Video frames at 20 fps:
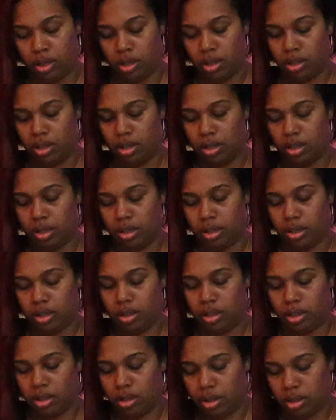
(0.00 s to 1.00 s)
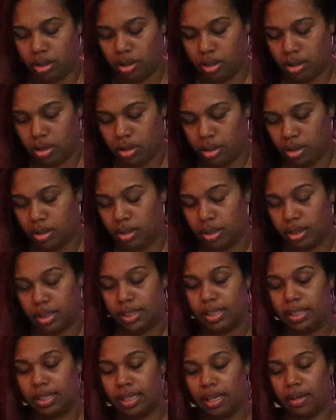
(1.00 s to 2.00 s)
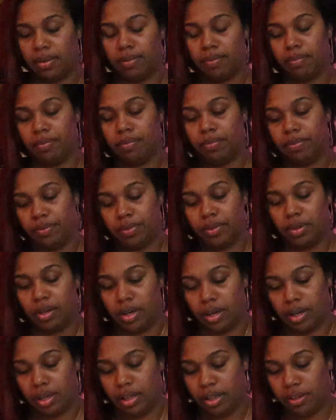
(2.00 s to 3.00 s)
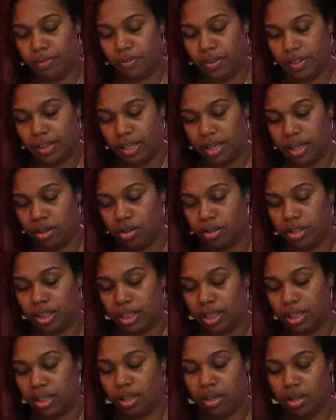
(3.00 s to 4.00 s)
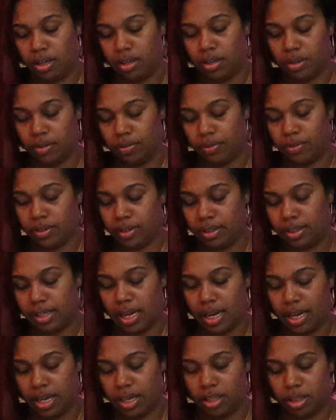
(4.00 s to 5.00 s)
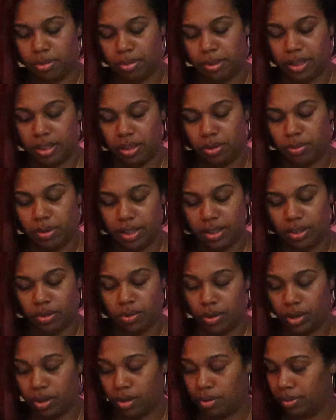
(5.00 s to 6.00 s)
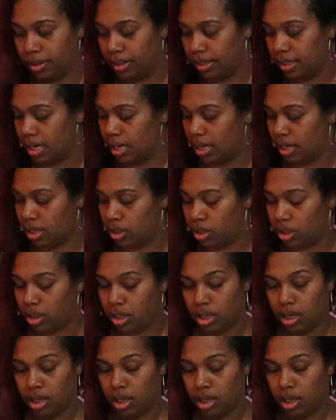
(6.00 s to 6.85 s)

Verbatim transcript: Uh, let's see. All right, clarify the energy of Sag, please. What is going on with Sag?